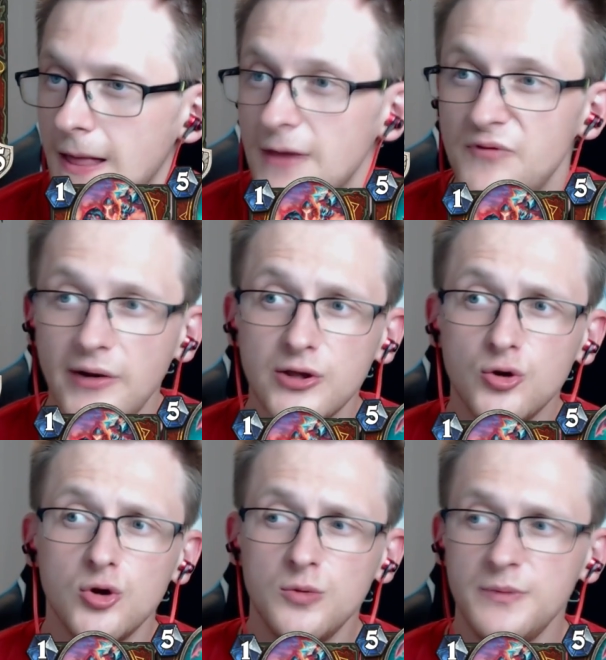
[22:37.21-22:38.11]
Very
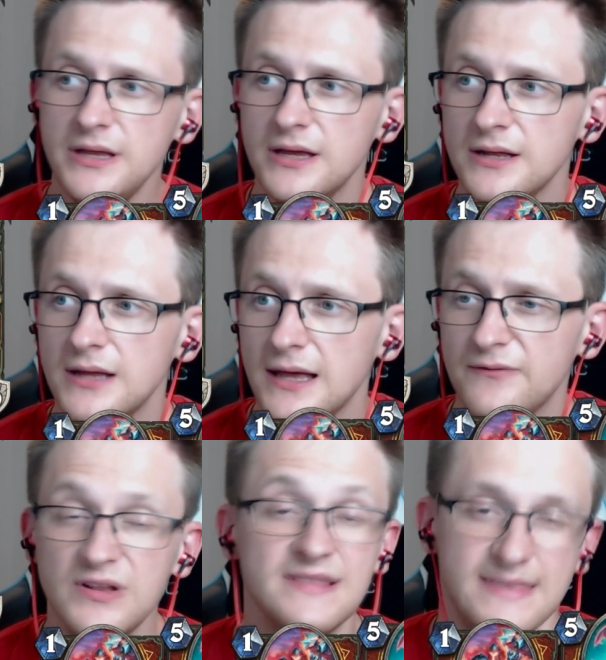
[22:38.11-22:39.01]
cool minion,
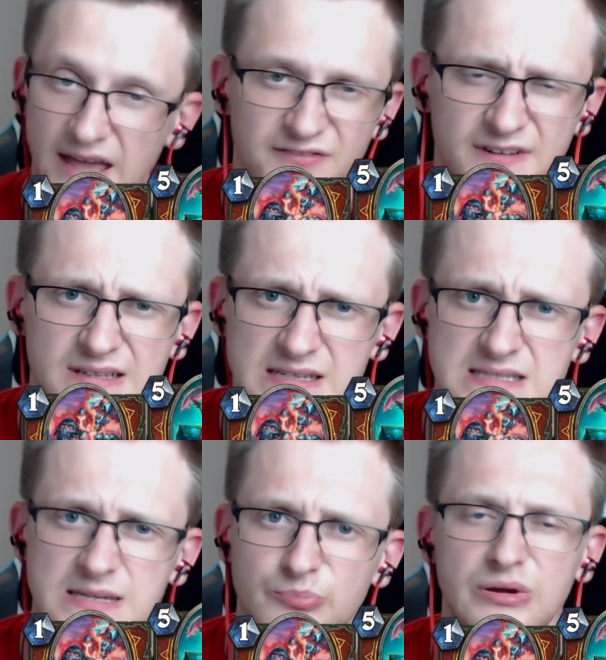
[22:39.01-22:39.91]
will definitely
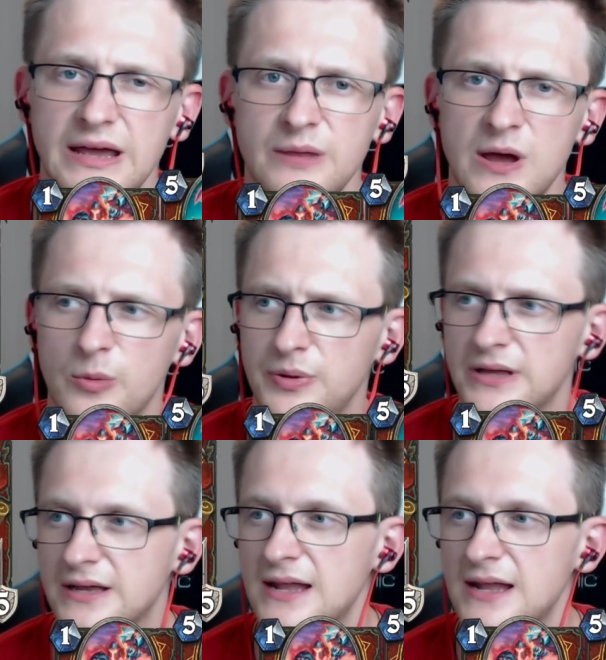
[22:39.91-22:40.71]
see play in my opinion.